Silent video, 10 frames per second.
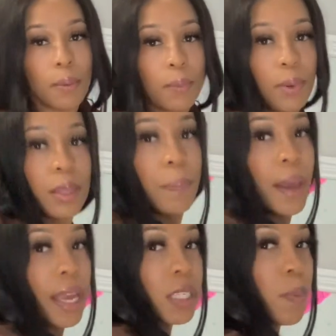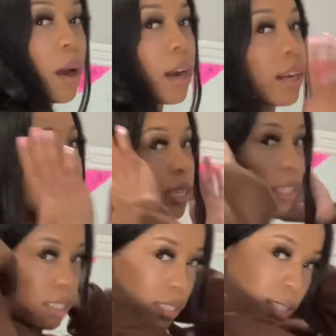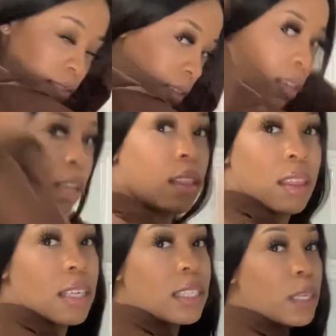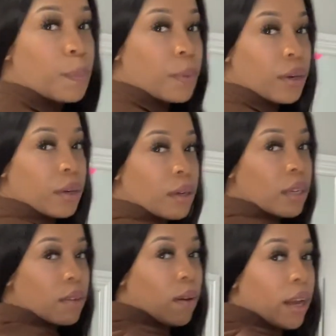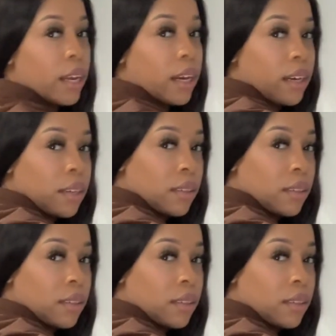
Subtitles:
with the pants part is the zipper right here.